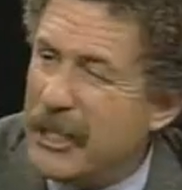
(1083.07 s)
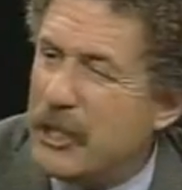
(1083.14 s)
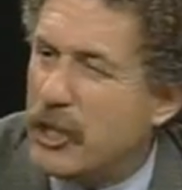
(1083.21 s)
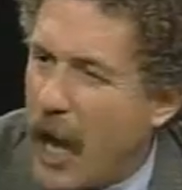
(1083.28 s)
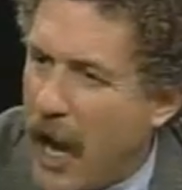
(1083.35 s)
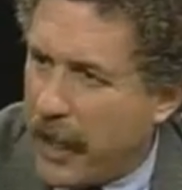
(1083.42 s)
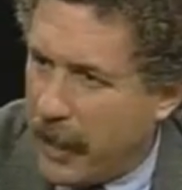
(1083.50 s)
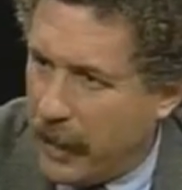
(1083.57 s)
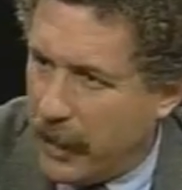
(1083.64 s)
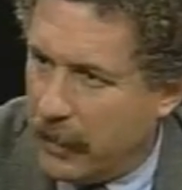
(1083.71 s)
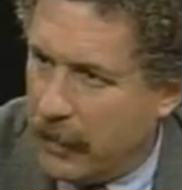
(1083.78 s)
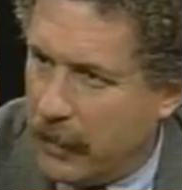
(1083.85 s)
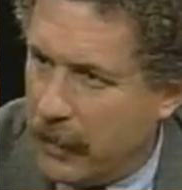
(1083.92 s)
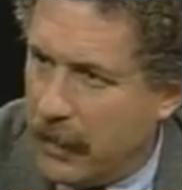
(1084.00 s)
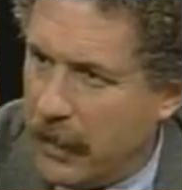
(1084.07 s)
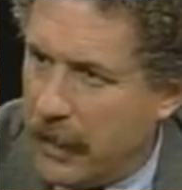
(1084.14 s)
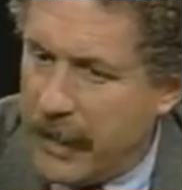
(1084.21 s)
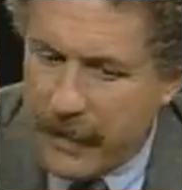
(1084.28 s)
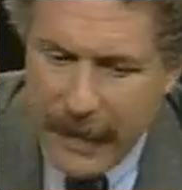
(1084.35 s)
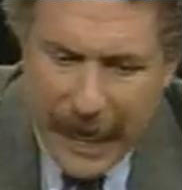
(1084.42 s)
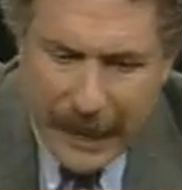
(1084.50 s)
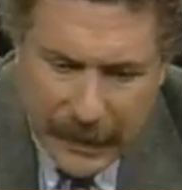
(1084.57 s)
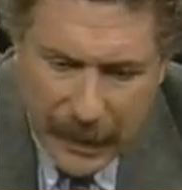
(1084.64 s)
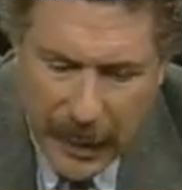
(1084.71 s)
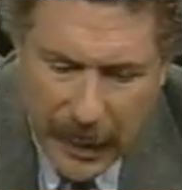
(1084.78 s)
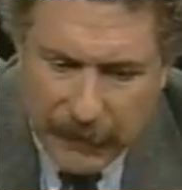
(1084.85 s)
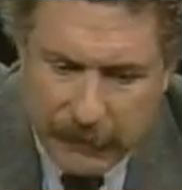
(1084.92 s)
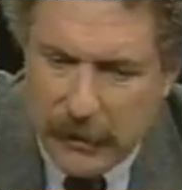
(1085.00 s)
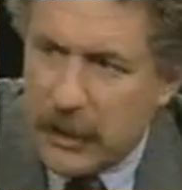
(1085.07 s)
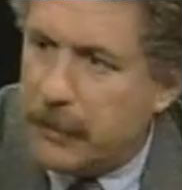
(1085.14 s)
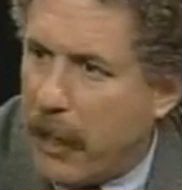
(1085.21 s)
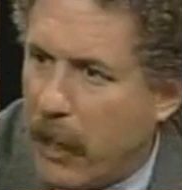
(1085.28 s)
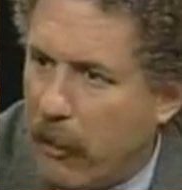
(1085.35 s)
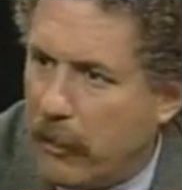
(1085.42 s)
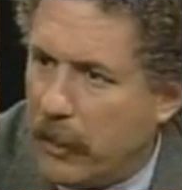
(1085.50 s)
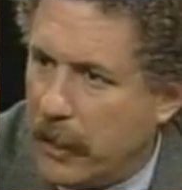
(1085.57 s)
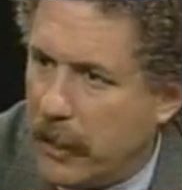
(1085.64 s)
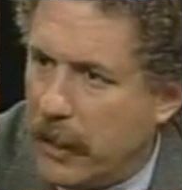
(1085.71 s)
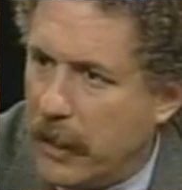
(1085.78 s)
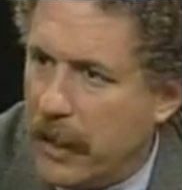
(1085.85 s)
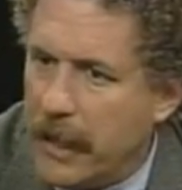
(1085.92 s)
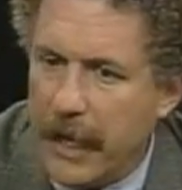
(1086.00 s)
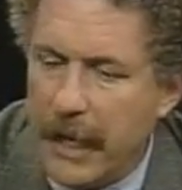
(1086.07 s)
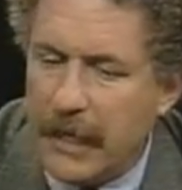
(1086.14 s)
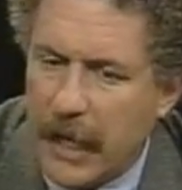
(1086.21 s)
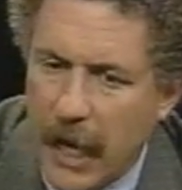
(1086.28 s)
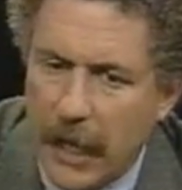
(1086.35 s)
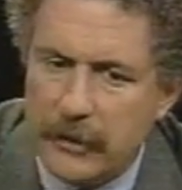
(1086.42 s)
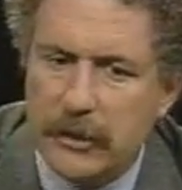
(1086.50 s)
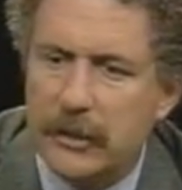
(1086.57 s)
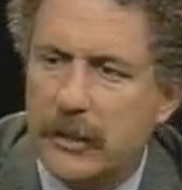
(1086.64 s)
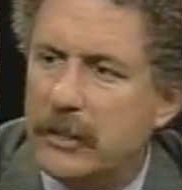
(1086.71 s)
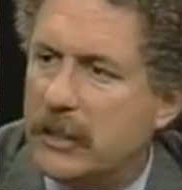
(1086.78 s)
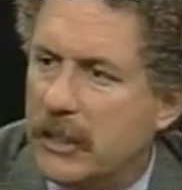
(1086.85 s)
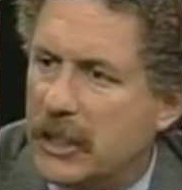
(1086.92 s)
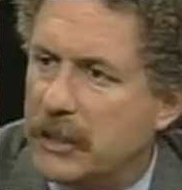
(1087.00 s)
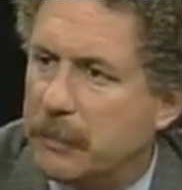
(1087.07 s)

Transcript: It's shocking. That kind of disparity in consciousness and